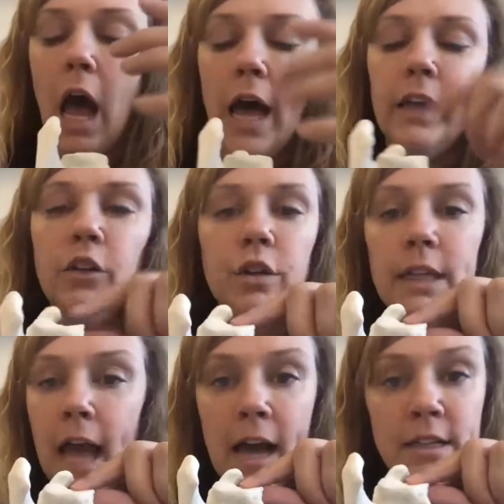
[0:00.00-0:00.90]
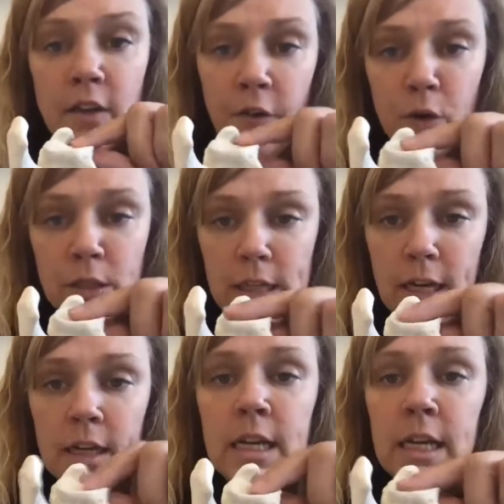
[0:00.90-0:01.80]
I learned it as the
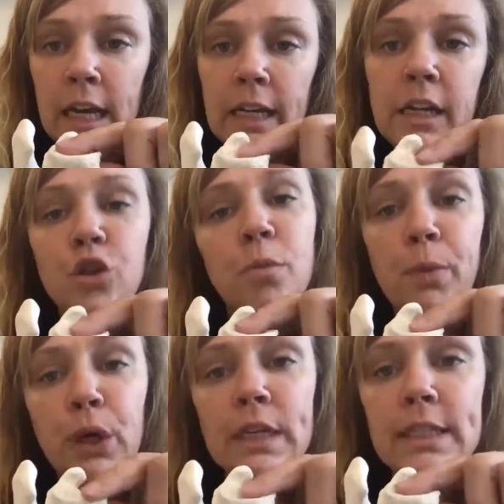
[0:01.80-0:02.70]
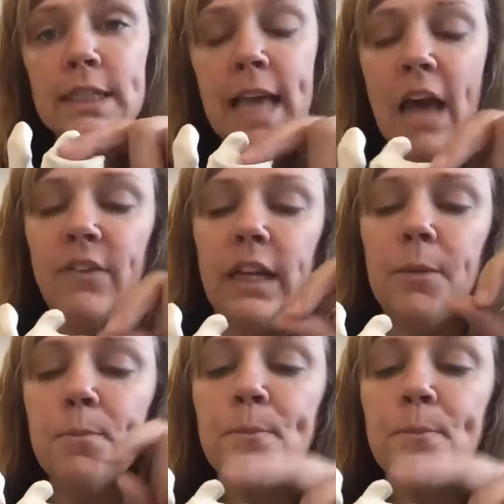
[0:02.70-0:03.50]
fossa, and in your book it says cavity.